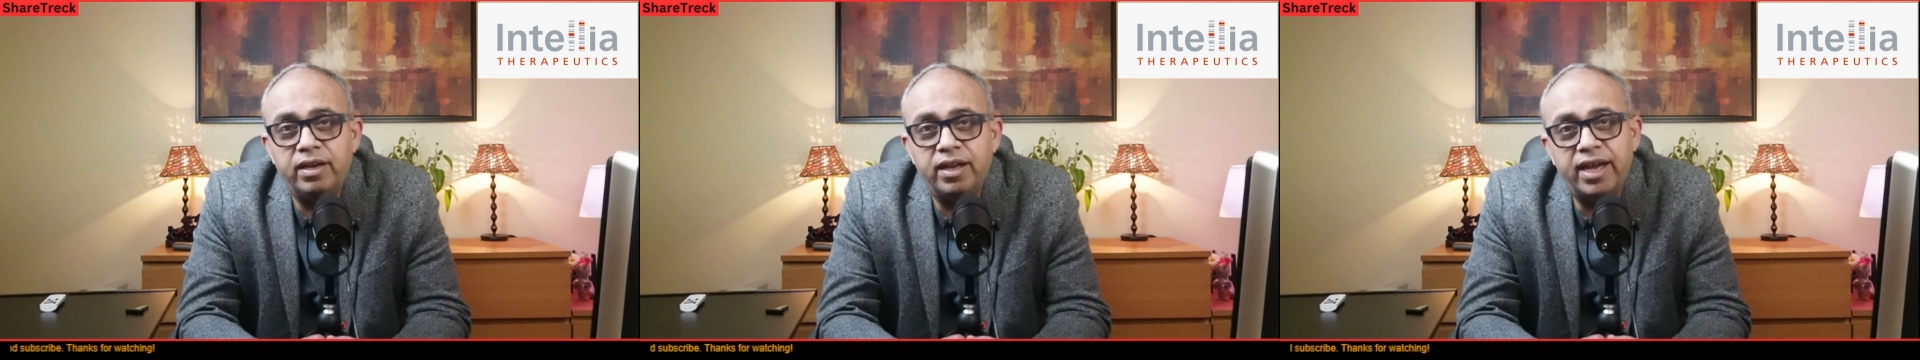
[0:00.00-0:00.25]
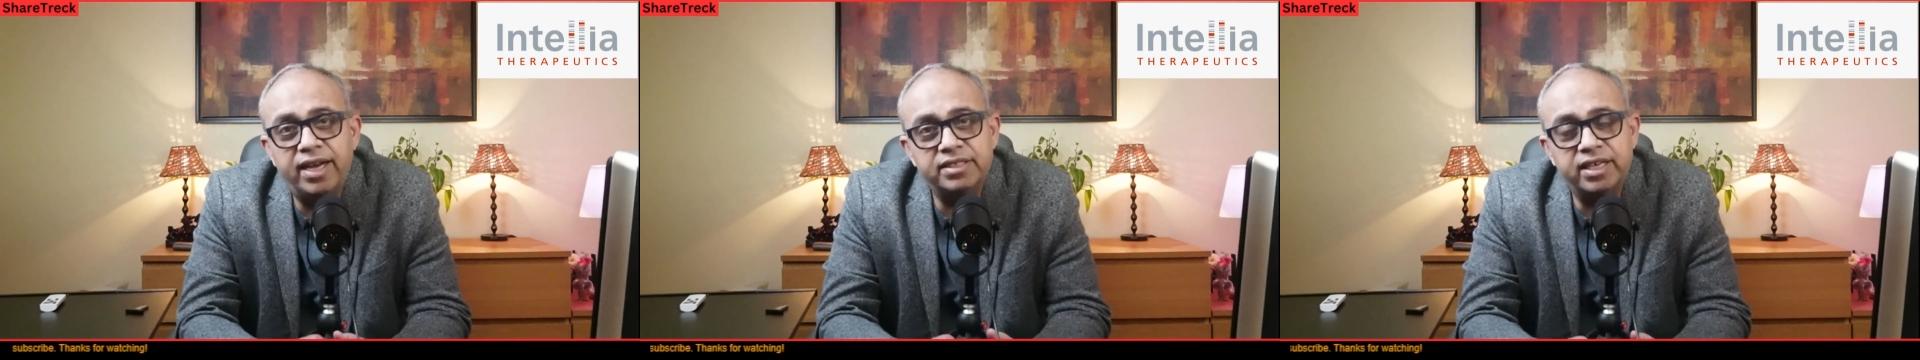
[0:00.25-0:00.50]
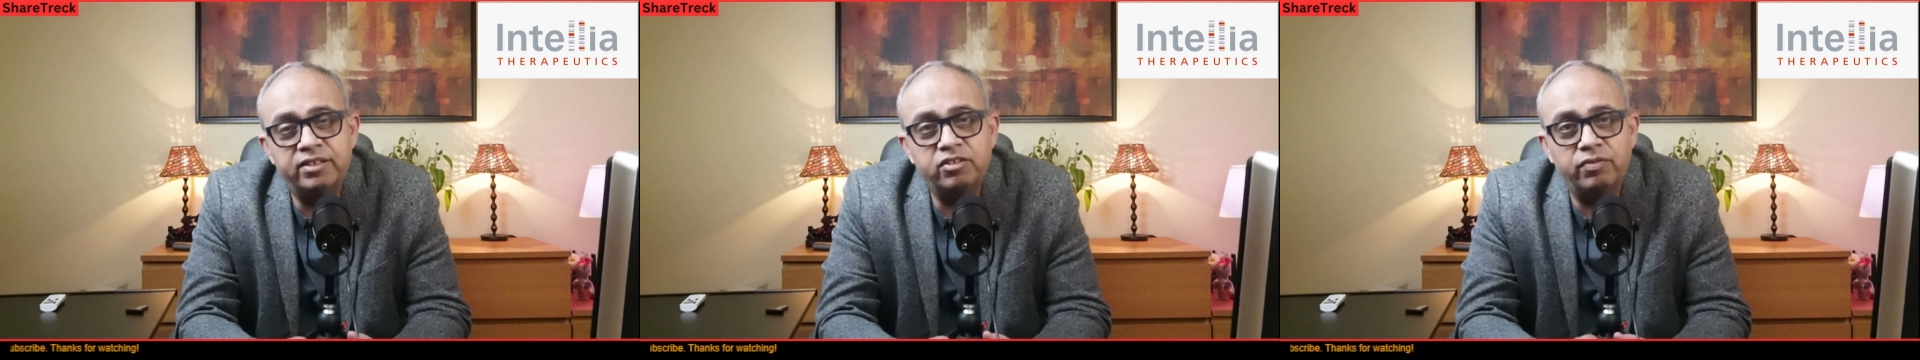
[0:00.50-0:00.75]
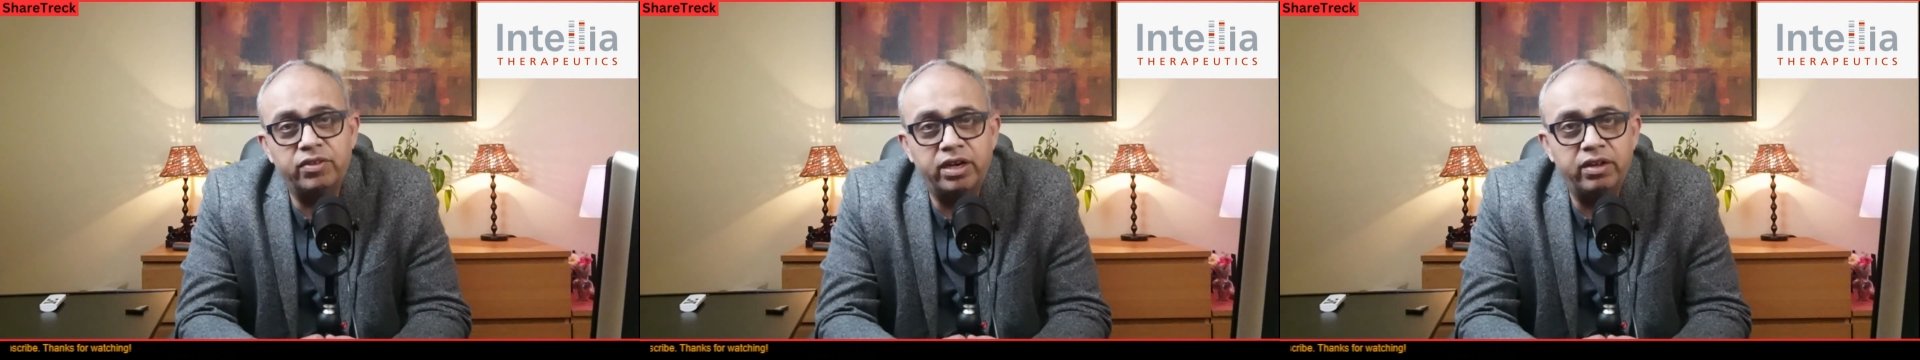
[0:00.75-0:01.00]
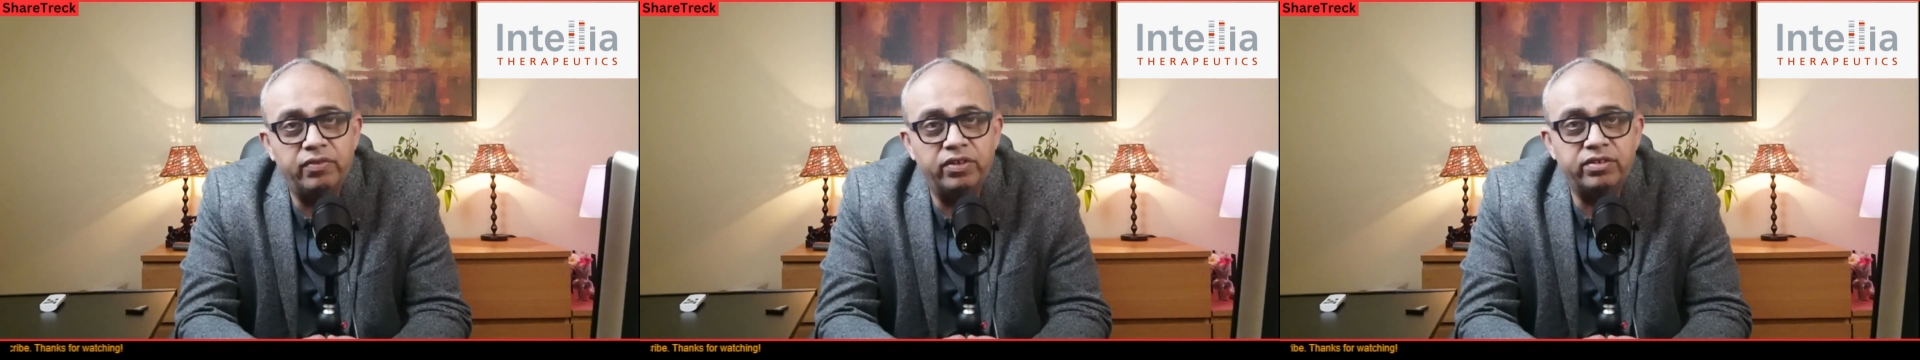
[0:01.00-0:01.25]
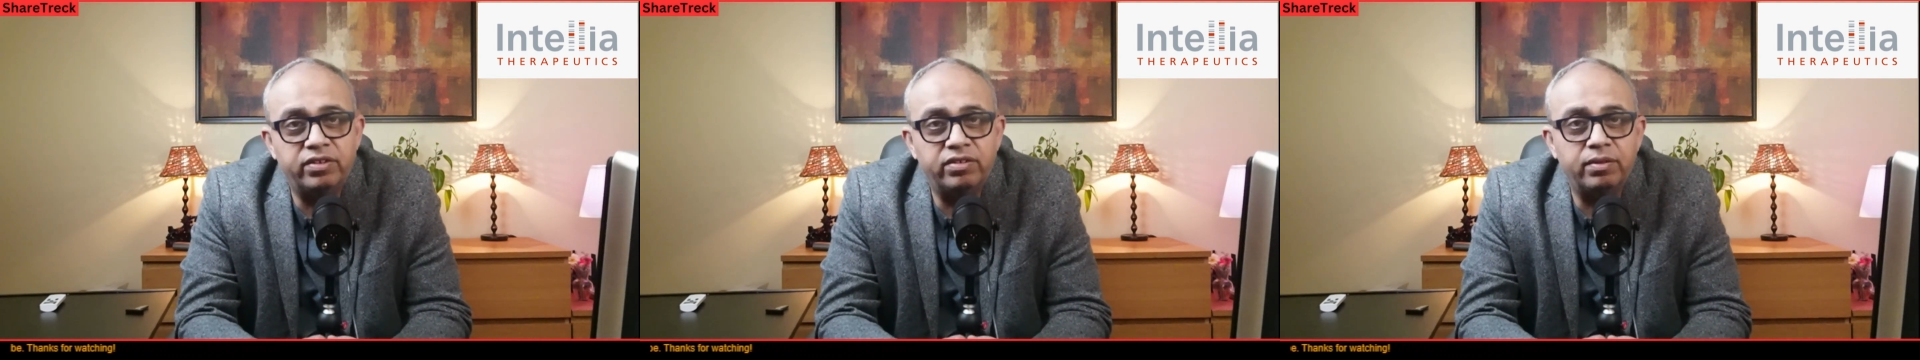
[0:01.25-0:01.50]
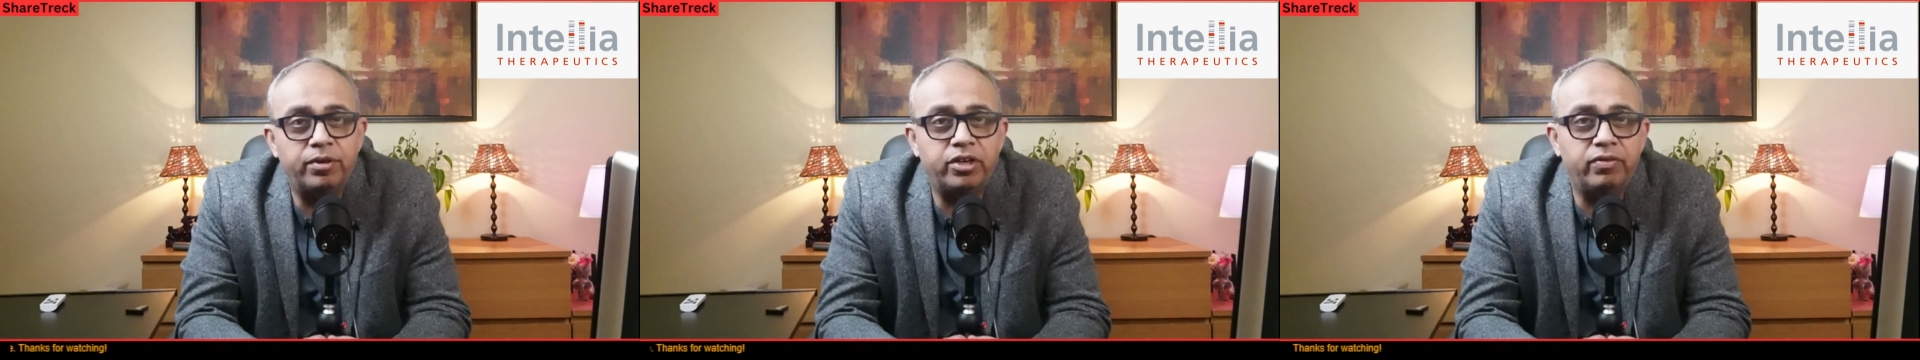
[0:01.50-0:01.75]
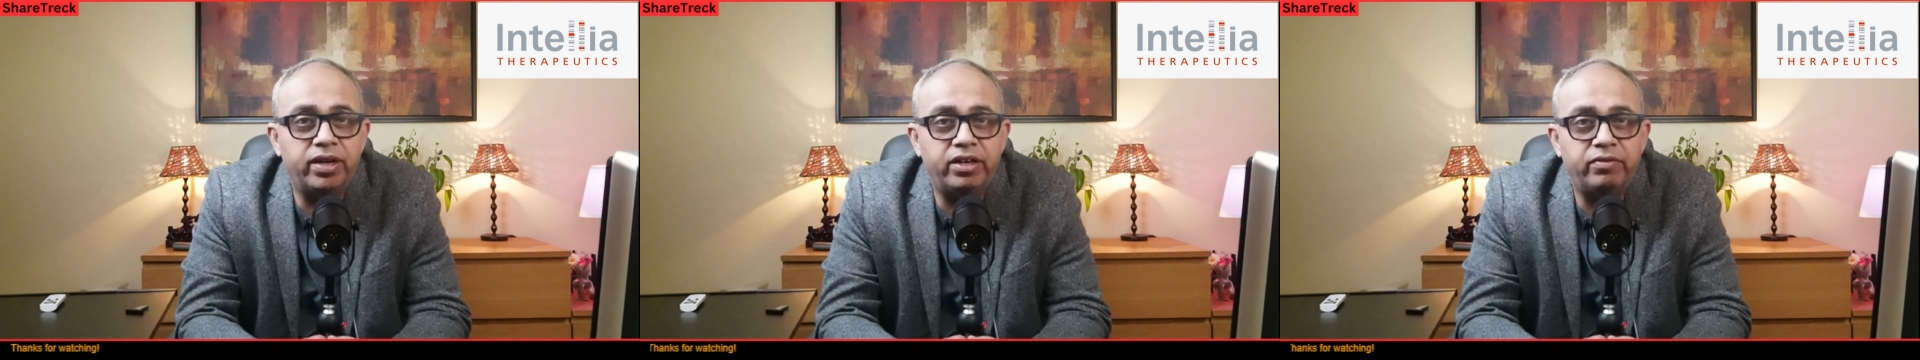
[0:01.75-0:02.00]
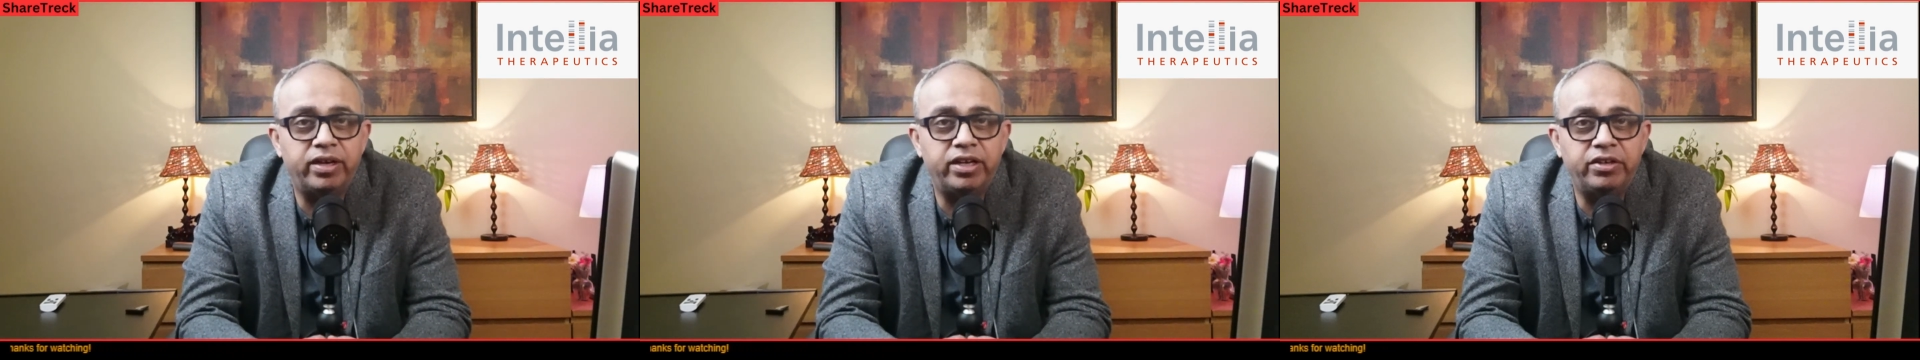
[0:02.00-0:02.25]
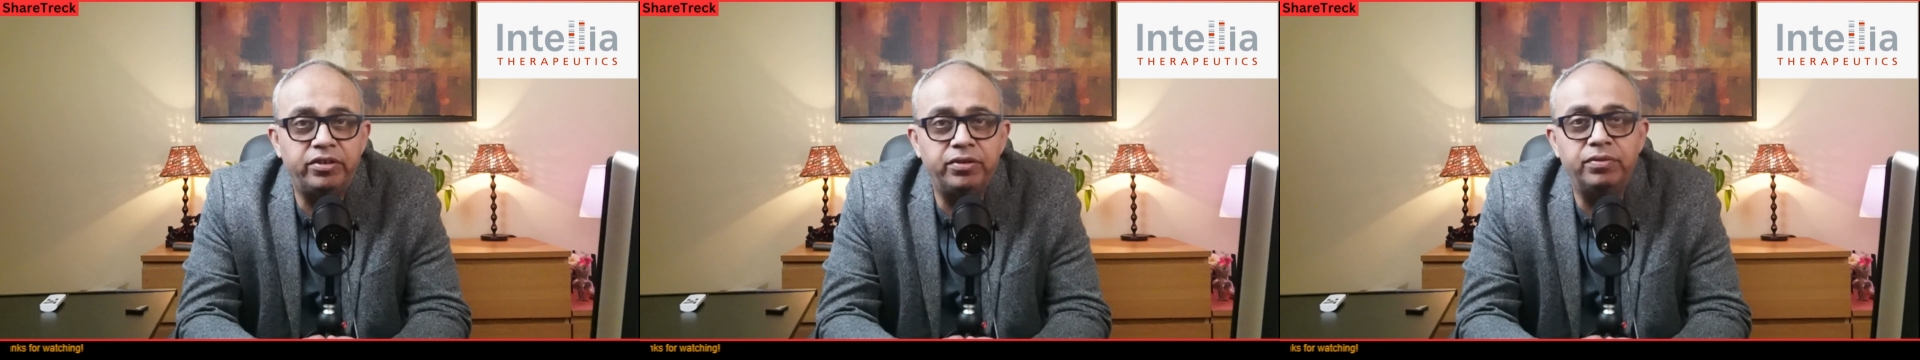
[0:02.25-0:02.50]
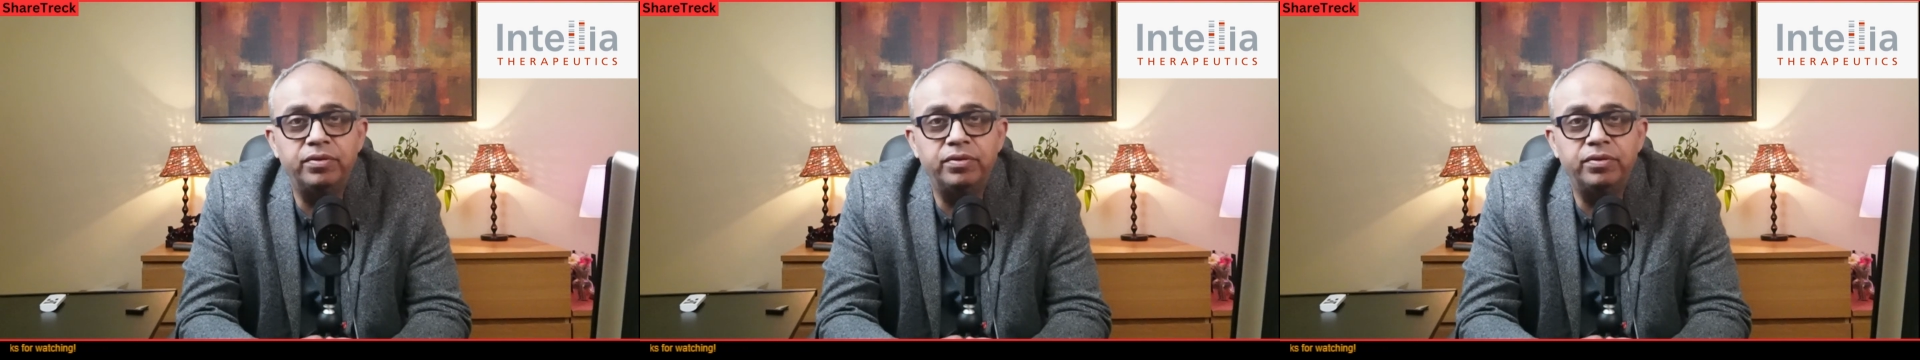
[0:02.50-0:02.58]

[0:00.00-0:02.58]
cash as of 31st December 2022.